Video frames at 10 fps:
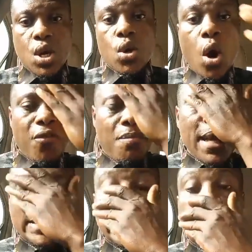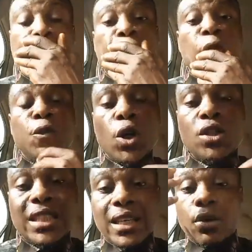Government should
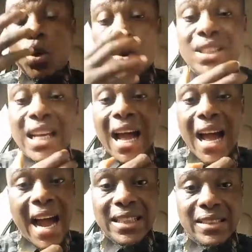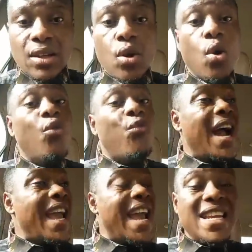not close their eyes over
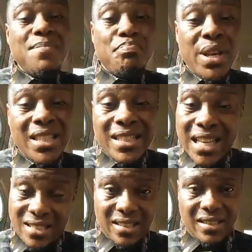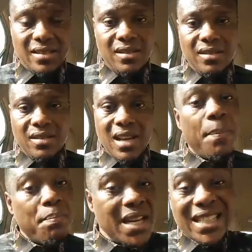any business
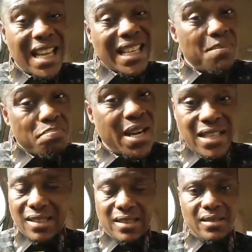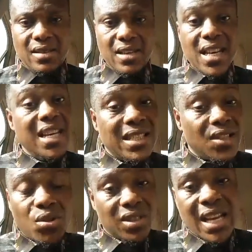taking place in this
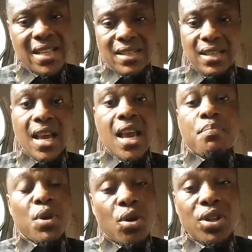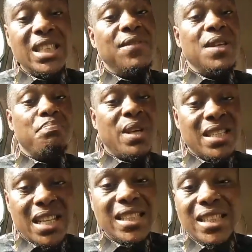society, because if the
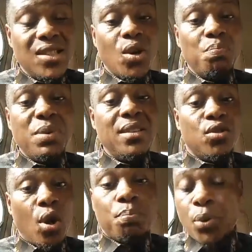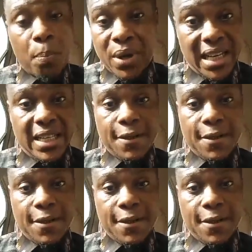business is not being done properly,